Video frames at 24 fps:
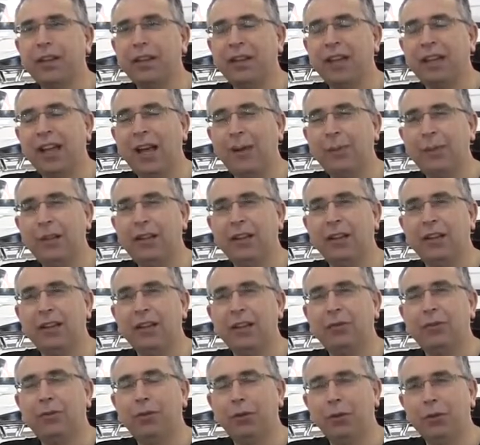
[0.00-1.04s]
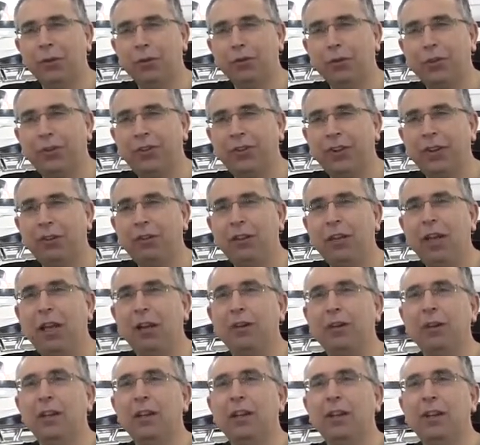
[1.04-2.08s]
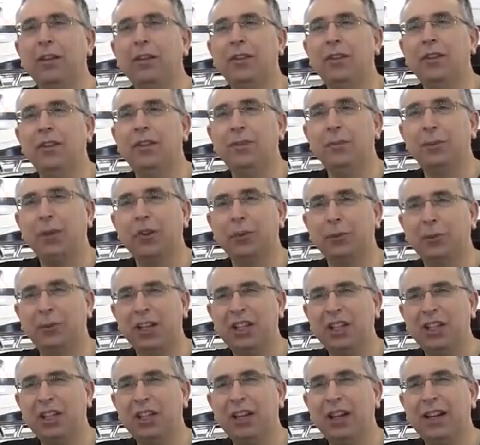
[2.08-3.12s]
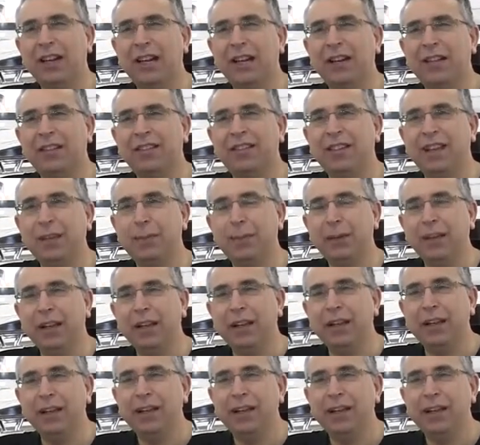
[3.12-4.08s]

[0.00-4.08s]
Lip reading: the cabin floor was so low that it's impossible to actually lie down and sleep in it.